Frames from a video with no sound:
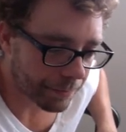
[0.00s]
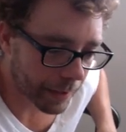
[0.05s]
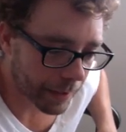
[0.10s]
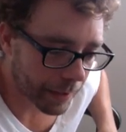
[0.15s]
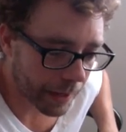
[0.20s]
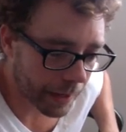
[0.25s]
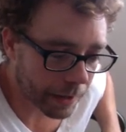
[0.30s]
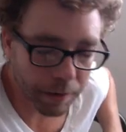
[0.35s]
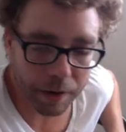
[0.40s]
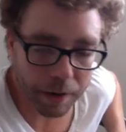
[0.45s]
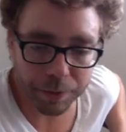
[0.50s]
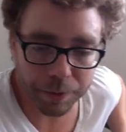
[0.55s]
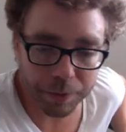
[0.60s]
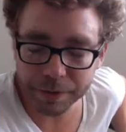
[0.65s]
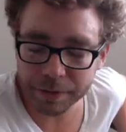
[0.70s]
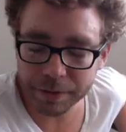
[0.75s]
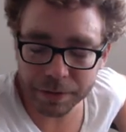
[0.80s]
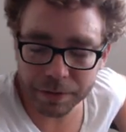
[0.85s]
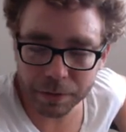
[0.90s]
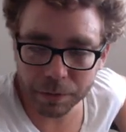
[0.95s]
And it
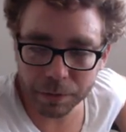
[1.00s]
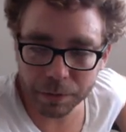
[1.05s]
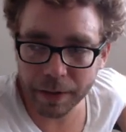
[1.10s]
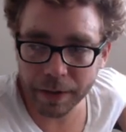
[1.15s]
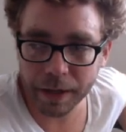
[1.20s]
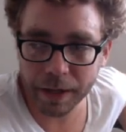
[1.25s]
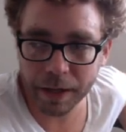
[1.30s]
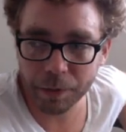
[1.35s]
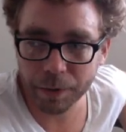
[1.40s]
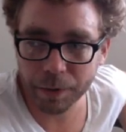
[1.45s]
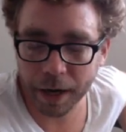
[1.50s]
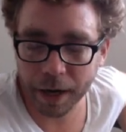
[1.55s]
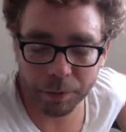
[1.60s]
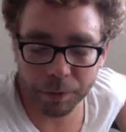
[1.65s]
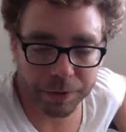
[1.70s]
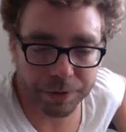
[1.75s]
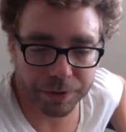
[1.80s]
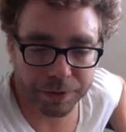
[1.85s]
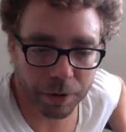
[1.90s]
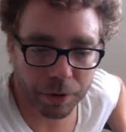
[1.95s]
was just the way that he went out
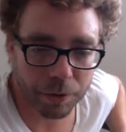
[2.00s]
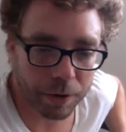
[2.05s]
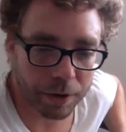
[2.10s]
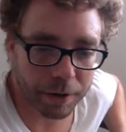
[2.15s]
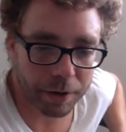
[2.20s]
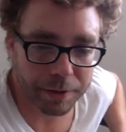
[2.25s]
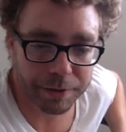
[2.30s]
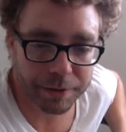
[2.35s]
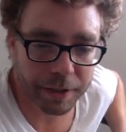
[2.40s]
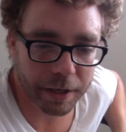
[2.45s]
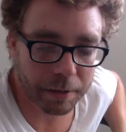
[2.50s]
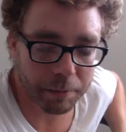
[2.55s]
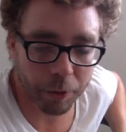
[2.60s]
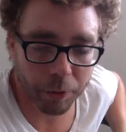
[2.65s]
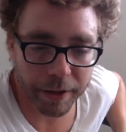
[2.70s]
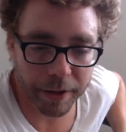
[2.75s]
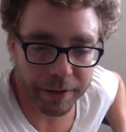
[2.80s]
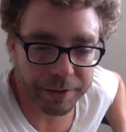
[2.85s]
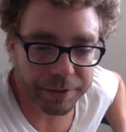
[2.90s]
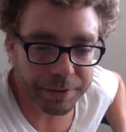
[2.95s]
was so
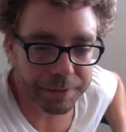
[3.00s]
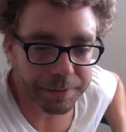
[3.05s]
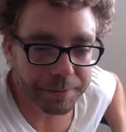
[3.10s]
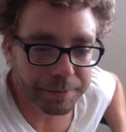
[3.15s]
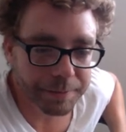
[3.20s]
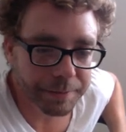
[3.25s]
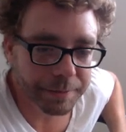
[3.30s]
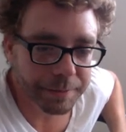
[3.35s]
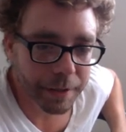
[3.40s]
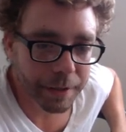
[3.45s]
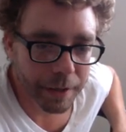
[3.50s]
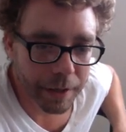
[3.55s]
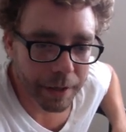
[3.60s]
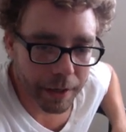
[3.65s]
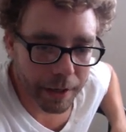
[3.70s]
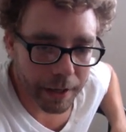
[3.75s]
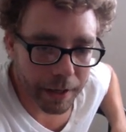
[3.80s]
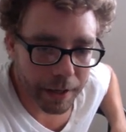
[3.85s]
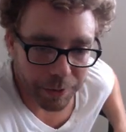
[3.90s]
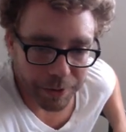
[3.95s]
unceremonious.
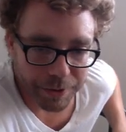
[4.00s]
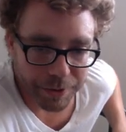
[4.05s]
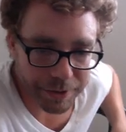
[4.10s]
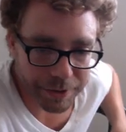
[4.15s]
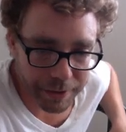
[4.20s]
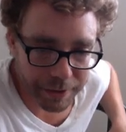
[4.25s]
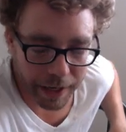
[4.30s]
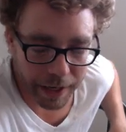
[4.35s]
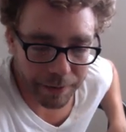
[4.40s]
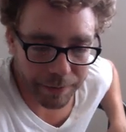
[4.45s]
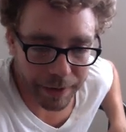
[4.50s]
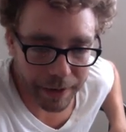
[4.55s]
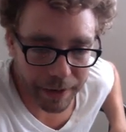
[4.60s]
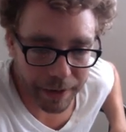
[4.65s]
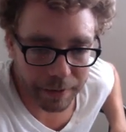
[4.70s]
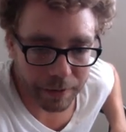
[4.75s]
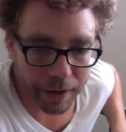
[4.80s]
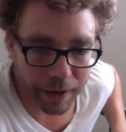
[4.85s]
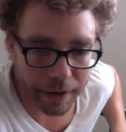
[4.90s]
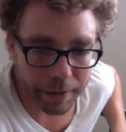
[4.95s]
He was just kind of in
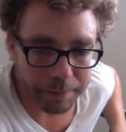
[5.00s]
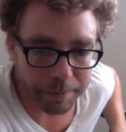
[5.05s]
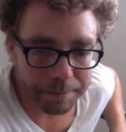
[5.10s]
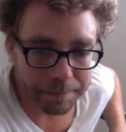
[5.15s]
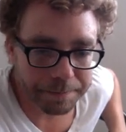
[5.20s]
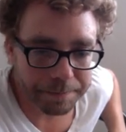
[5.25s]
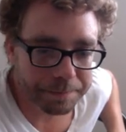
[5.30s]
the lineup.